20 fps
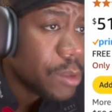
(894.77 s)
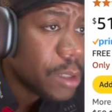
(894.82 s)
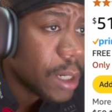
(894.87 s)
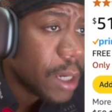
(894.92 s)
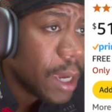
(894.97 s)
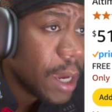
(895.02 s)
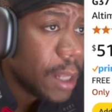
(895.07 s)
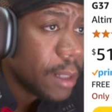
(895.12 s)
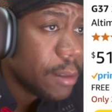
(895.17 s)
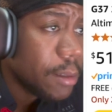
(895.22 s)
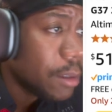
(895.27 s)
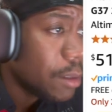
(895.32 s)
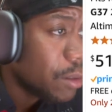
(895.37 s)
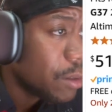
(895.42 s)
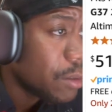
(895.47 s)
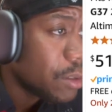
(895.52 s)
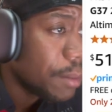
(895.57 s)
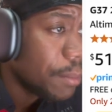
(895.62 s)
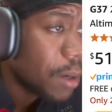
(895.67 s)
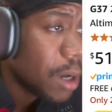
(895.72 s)
They got, you
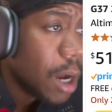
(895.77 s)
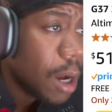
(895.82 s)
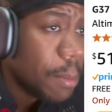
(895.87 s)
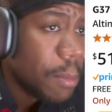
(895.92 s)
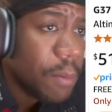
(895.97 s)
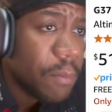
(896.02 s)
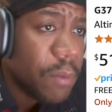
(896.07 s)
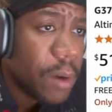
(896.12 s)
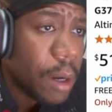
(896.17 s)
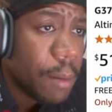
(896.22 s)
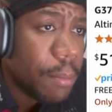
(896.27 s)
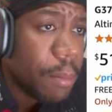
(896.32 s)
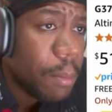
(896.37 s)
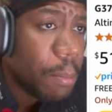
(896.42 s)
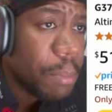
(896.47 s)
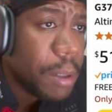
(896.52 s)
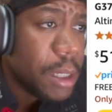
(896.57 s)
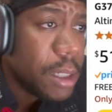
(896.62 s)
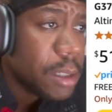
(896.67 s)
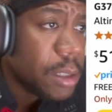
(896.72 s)
know, some carbon fiber
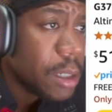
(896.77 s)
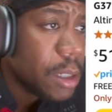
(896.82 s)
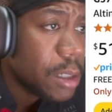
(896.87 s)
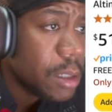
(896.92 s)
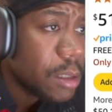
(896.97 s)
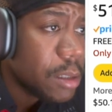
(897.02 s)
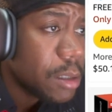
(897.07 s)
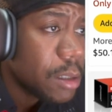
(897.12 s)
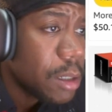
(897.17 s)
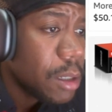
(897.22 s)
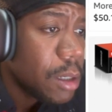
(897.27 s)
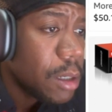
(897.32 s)
pieces.